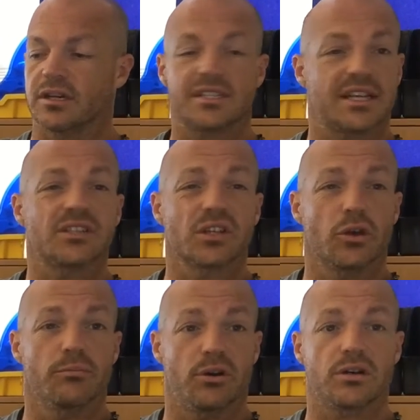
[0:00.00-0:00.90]
essentially
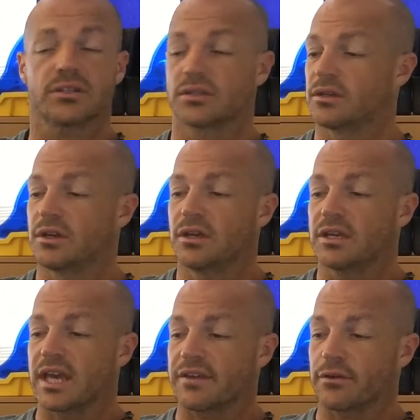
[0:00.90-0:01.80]
her boss,
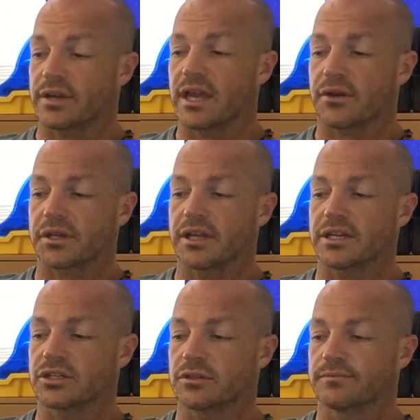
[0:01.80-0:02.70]
gave her a
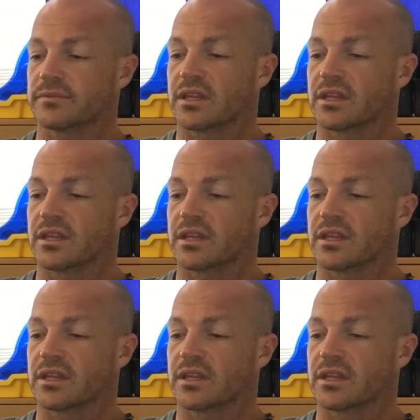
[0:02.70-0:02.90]
calculation.